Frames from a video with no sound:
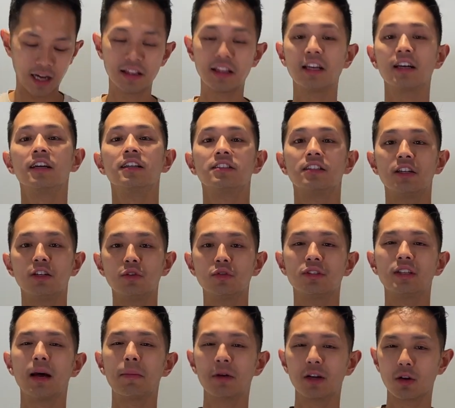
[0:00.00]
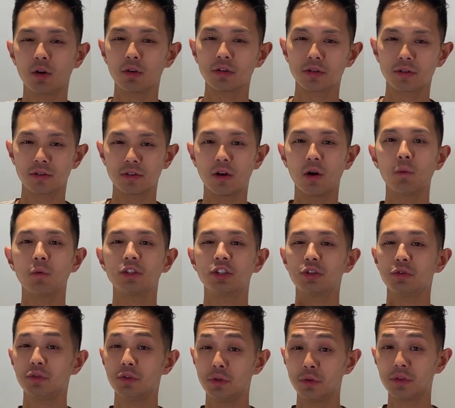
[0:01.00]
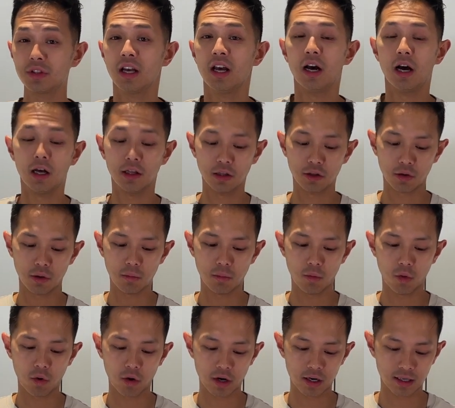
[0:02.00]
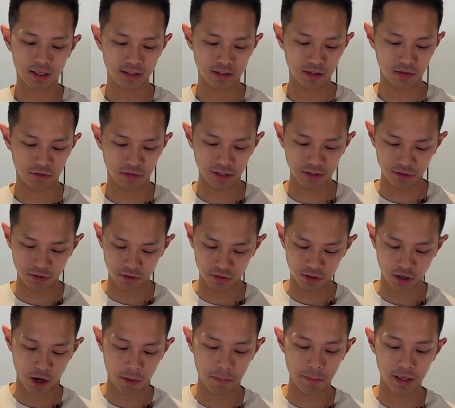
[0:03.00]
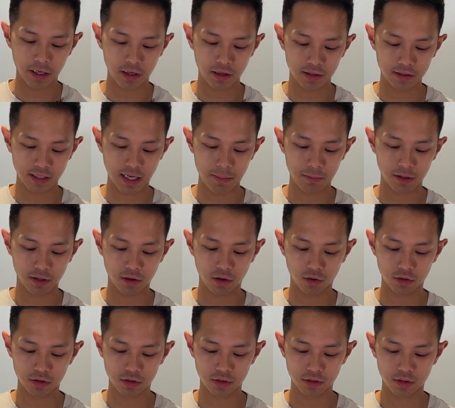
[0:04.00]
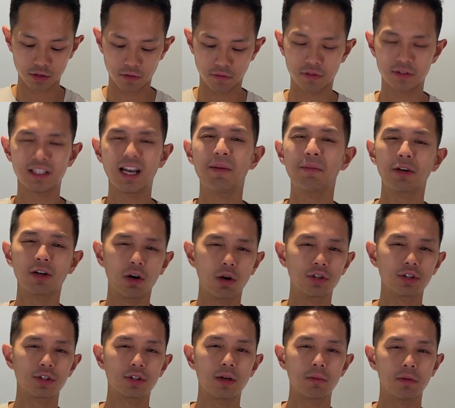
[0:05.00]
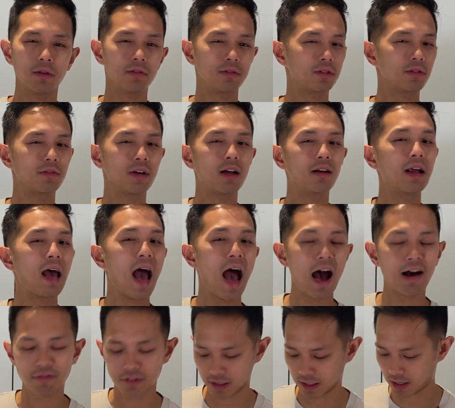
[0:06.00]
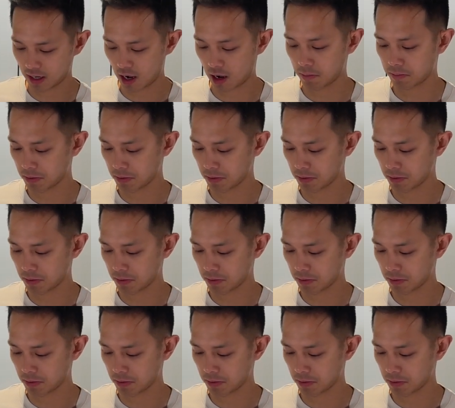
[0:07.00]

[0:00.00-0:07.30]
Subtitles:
think because they use diamond kosher salt, which you'd use a little more because the crystals are bigger in diamond kosher. So for diamond kosher, I believe it's around 1/2 cup.